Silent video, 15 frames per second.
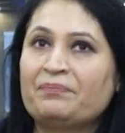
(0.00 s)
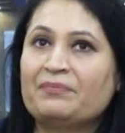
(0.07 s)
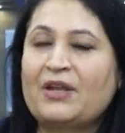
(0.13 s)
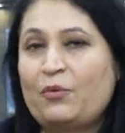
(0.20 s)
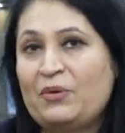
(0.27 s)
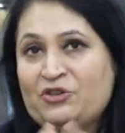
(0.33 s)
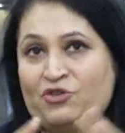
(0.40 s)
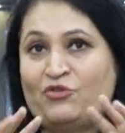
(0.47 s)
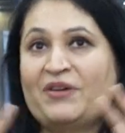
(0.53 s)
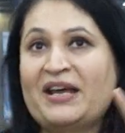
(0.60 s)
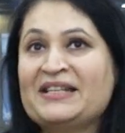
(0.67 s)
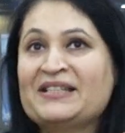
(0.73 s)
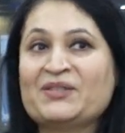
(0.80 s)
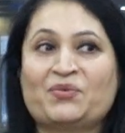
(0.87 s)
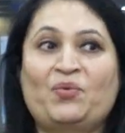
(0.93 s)
Now question
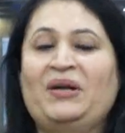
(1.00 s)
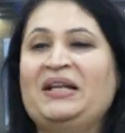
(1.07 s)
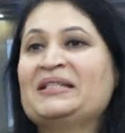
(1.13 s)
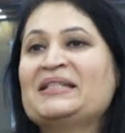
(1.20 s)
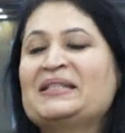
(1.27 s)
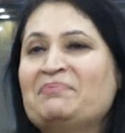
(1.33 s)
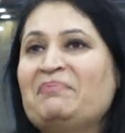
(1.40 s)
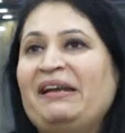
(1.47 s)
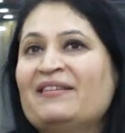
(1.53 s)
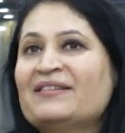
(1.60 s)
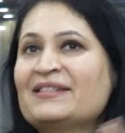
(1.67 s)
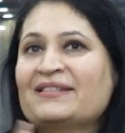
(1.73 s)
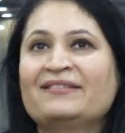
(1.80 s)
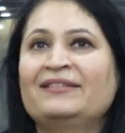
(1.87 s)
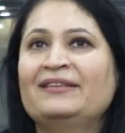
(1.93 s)
arises, what is this meta
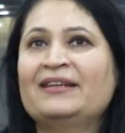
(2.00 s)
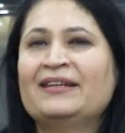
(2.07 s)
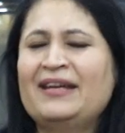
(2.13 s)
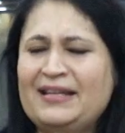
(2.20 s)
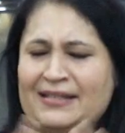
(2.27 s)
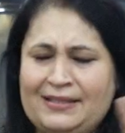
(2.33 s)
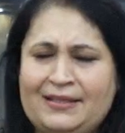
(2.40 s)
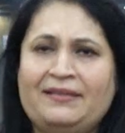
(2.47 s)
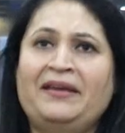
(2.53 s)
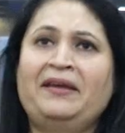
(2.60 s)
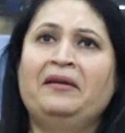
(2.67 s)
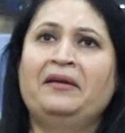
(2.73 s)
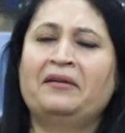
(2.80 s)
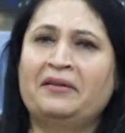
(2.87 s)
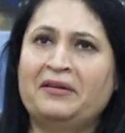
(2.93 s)
skill? It's
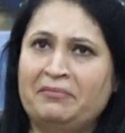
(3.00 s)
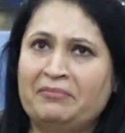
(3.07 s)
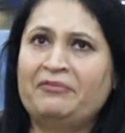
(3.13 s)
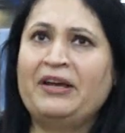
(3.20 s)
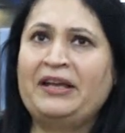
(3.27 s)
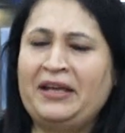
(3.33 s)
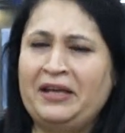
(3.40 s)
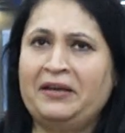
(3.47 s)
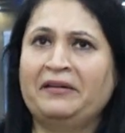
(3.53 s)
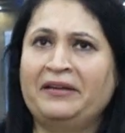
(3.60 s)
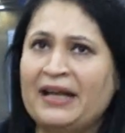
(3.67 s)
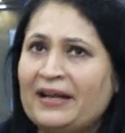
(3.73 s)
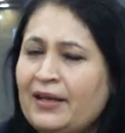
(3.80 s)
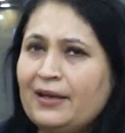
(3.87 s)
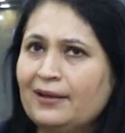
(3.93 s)
nothing very
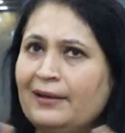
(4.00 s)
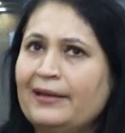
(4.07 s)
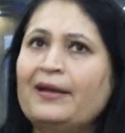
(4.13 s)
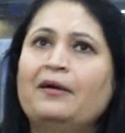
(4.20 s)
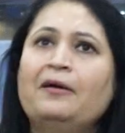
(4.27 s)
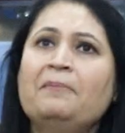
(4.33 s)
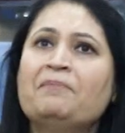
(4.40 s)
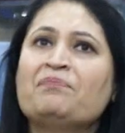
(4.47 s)
technical here.